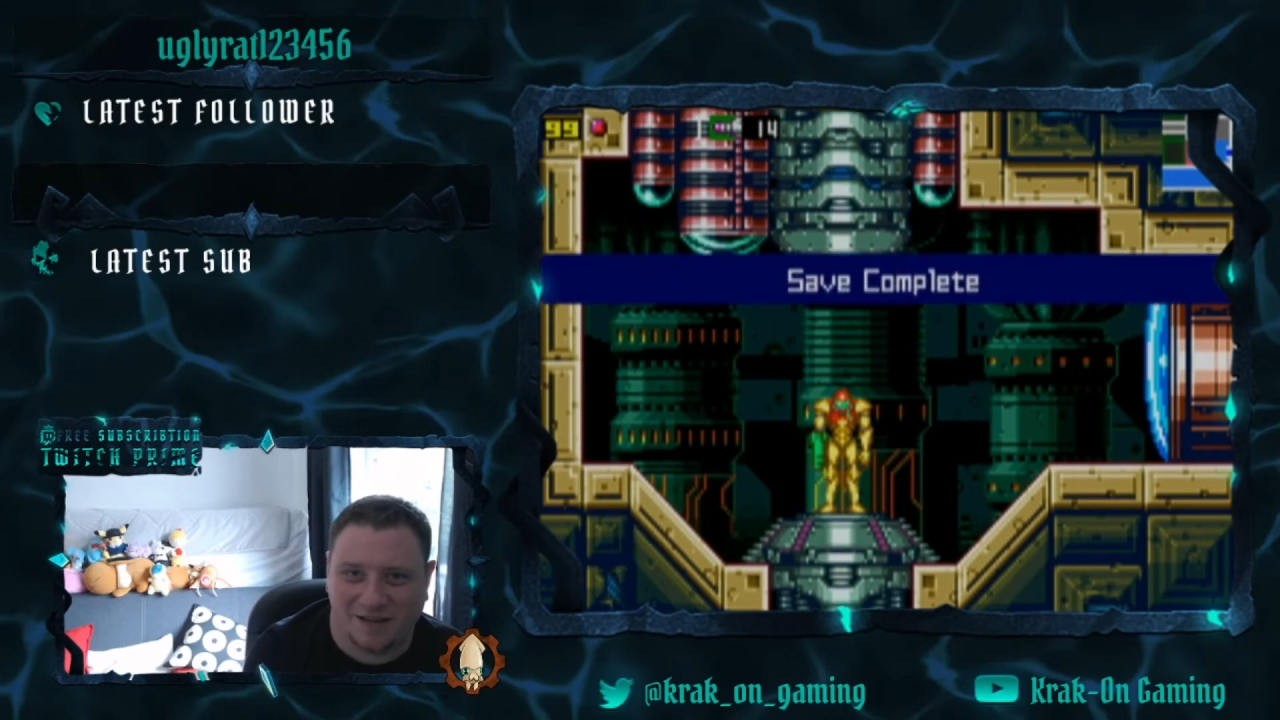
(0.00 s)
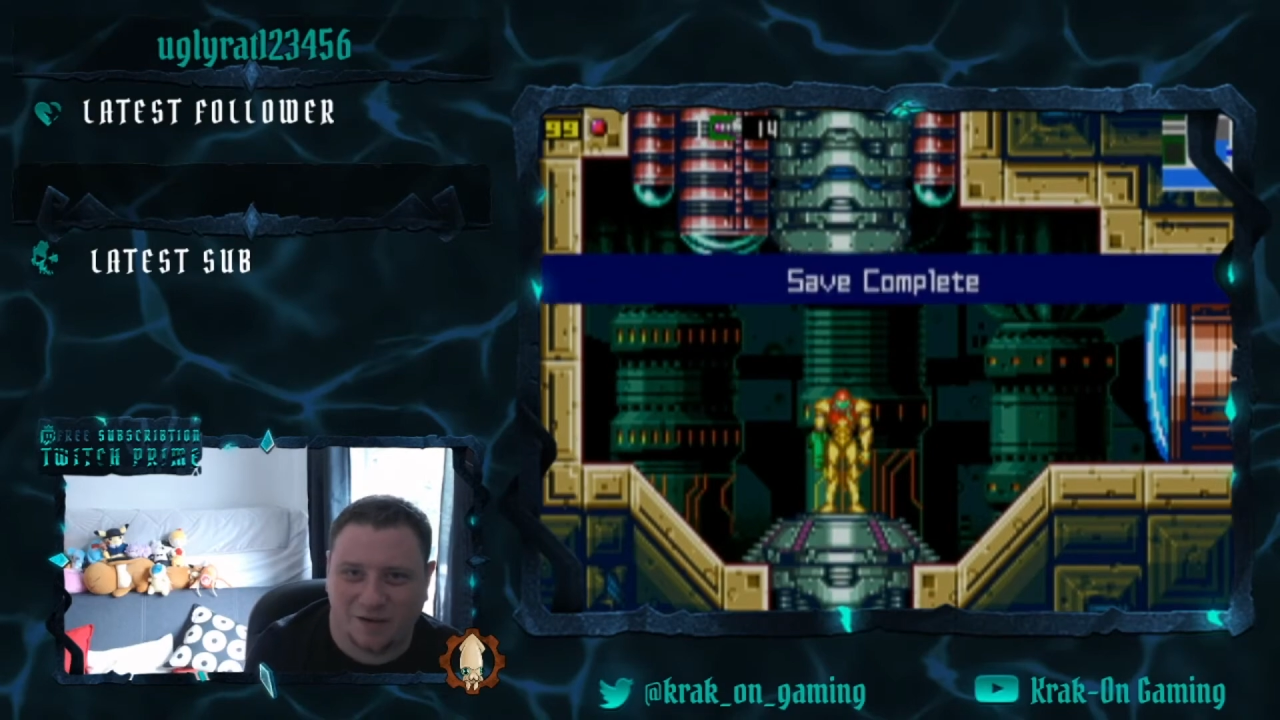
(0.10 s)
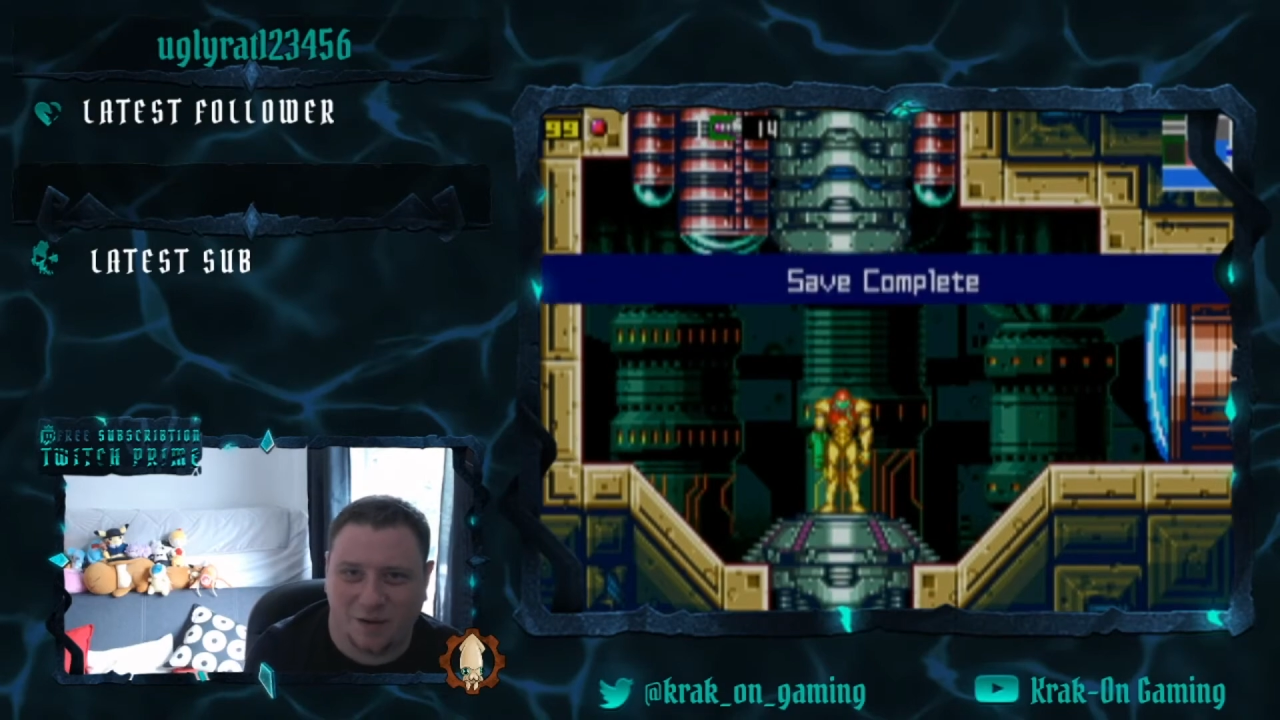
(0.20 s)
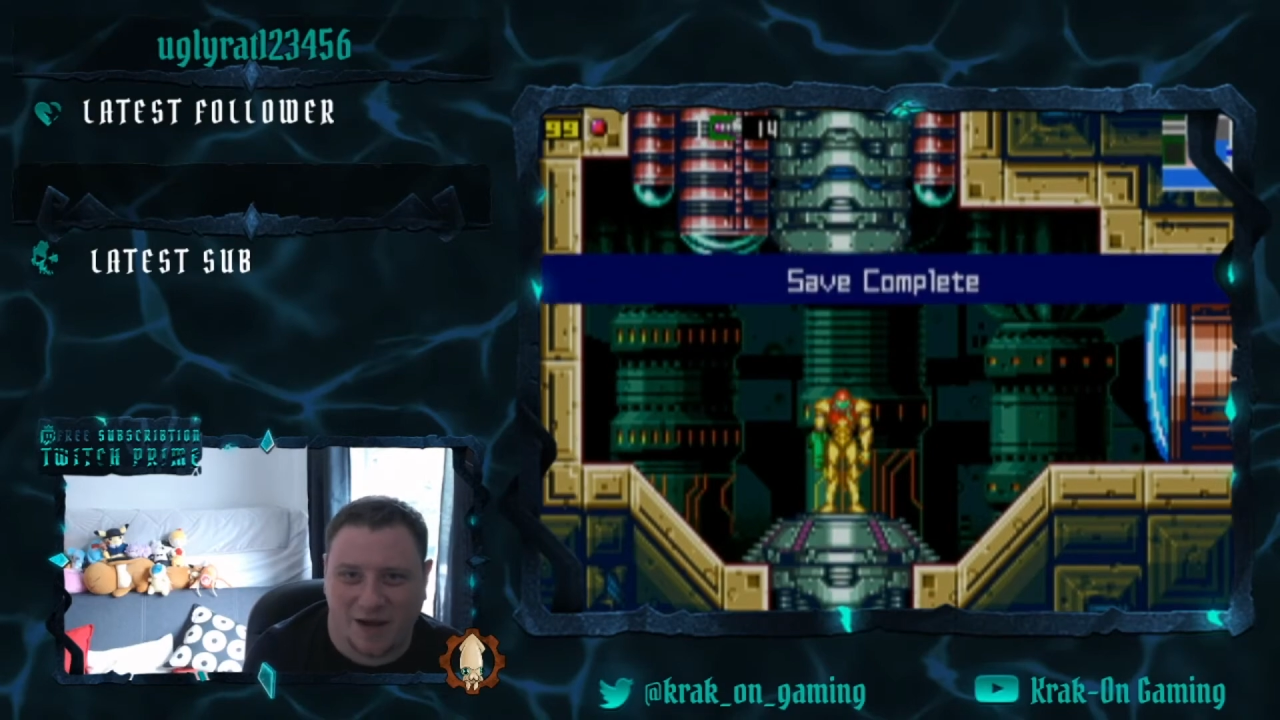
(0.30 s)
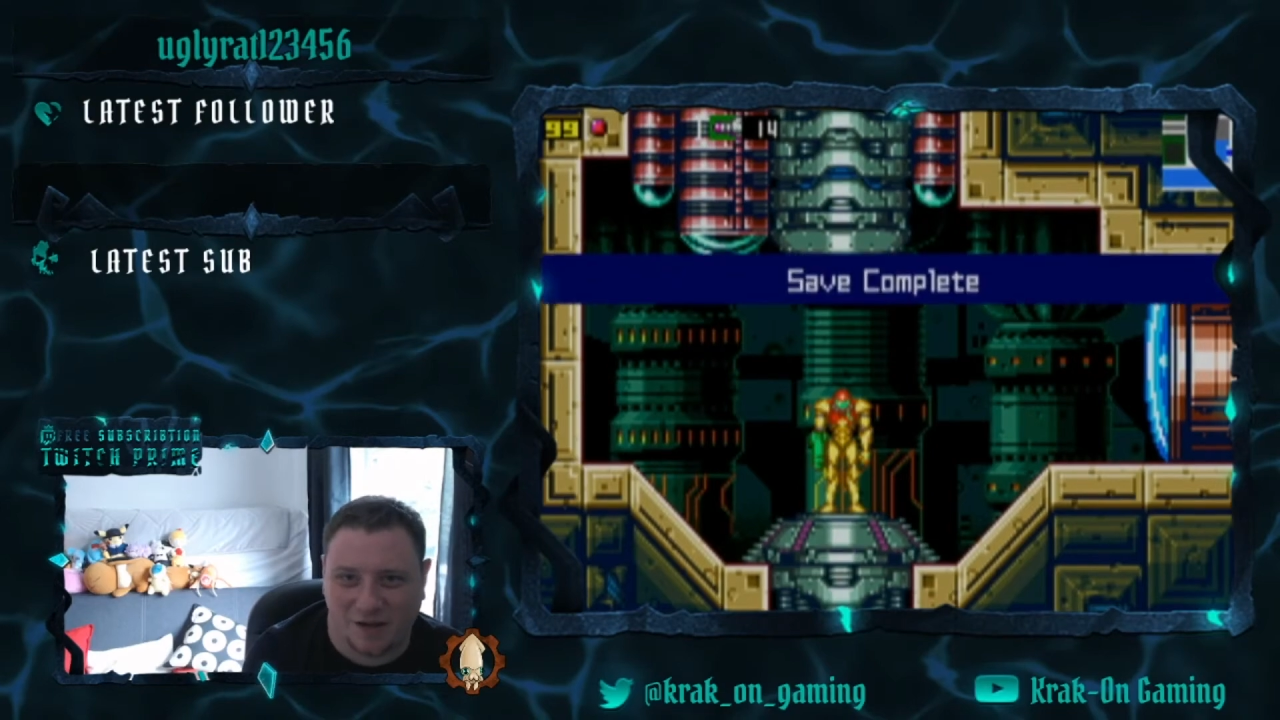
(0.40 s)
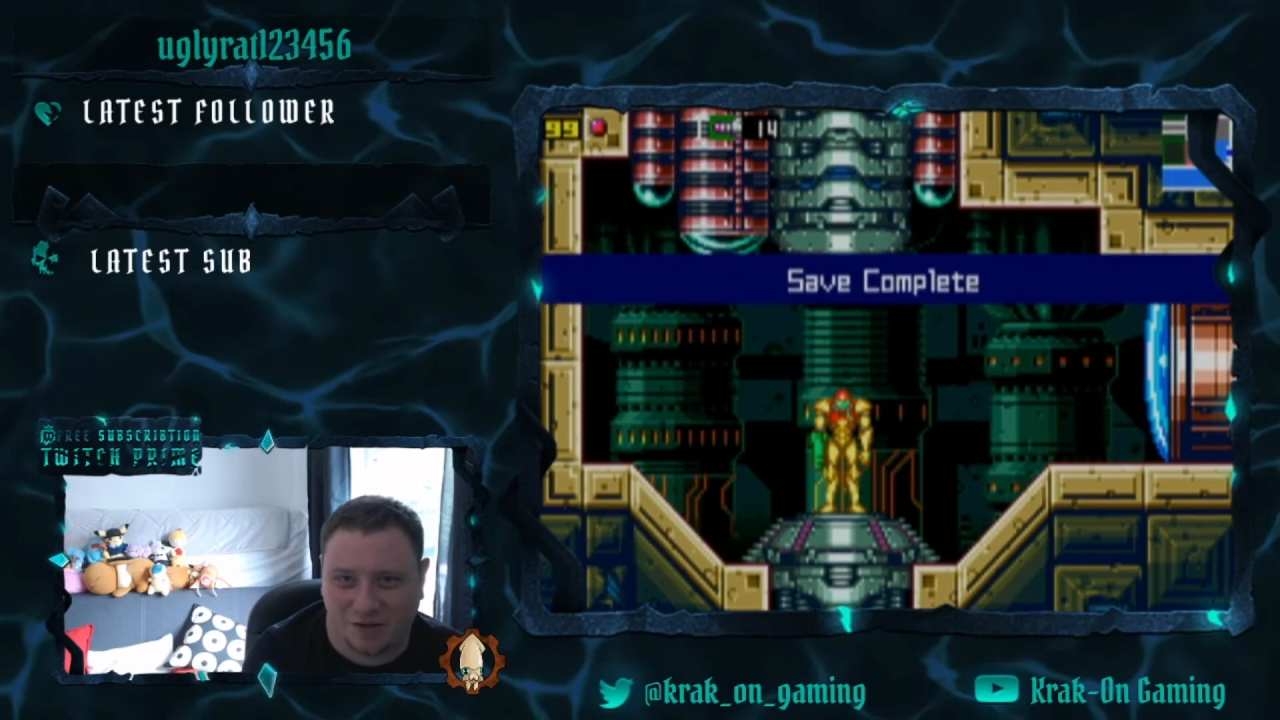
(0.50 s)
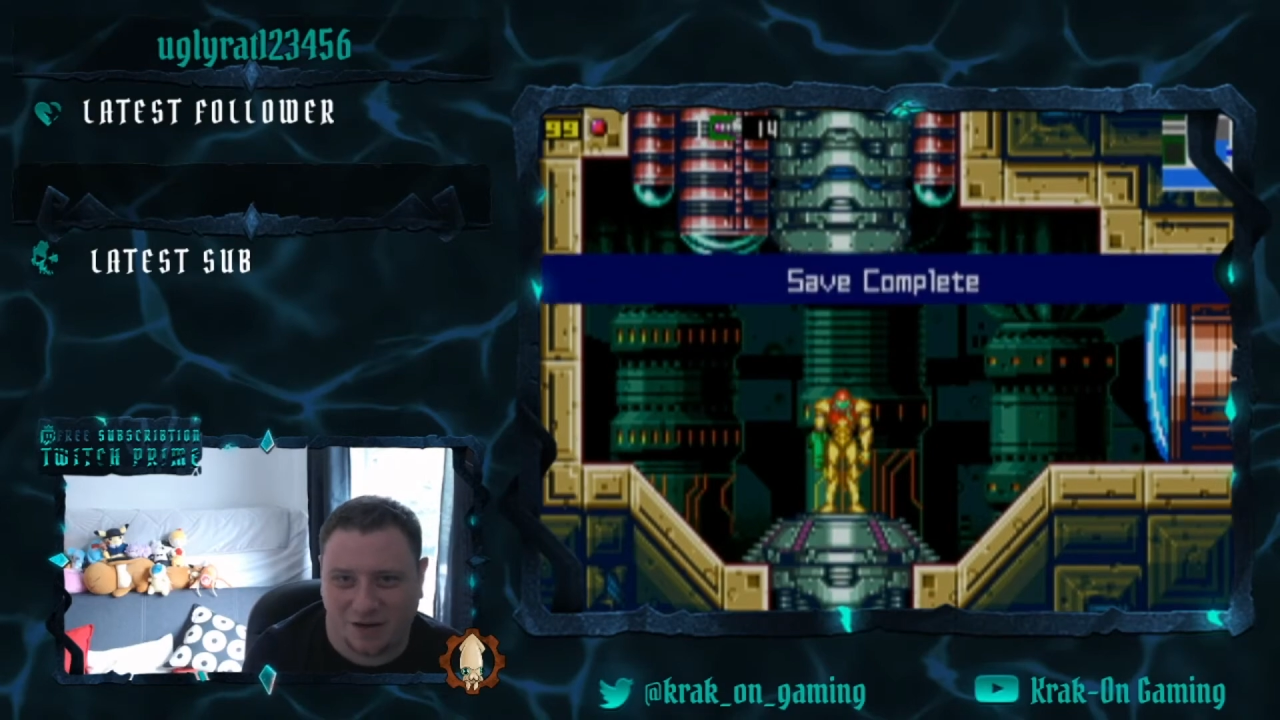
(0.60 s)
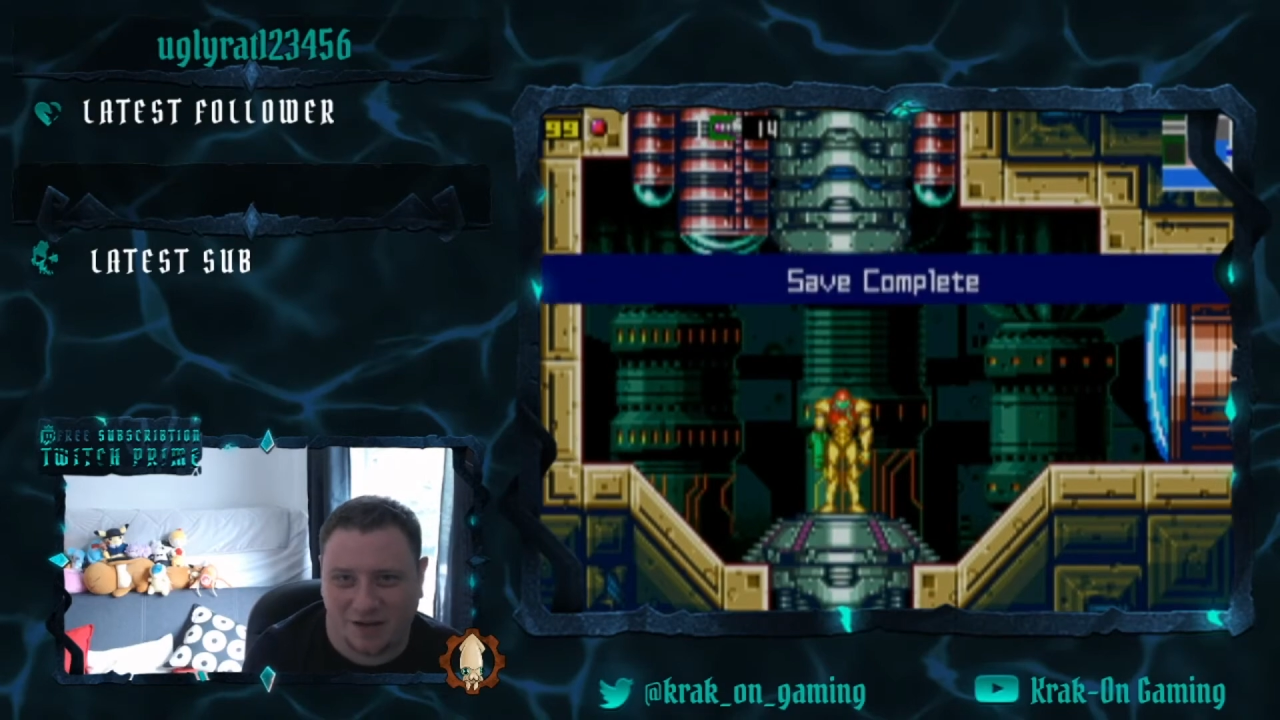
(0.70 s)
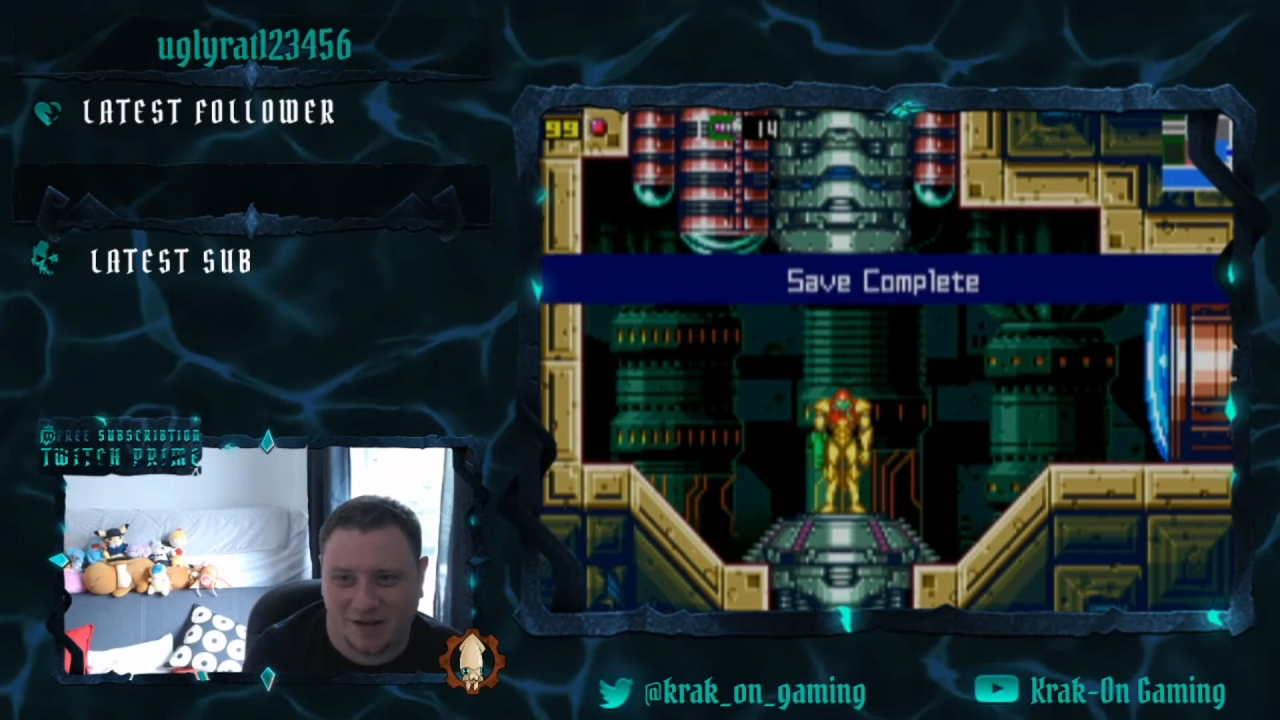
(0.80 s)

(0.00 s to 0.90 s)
give you extra